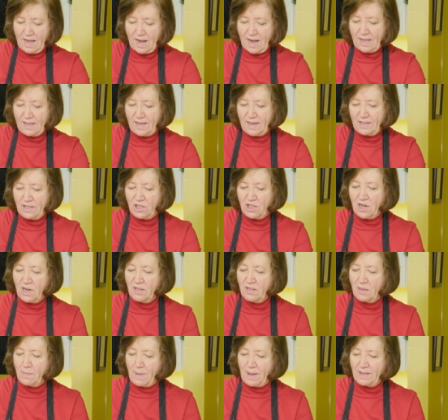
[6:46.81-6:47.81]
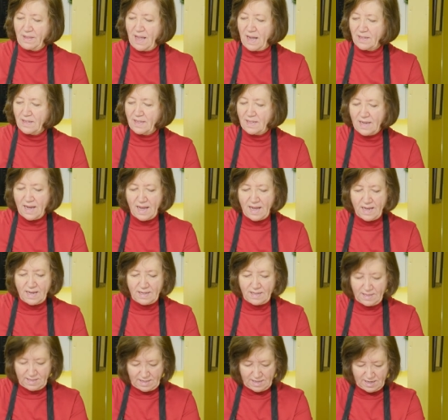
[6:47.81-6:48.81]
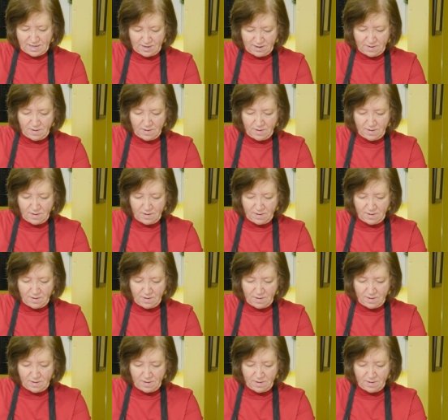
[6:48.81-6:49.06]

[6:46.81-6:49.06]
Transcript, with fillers: I like chunks about that size.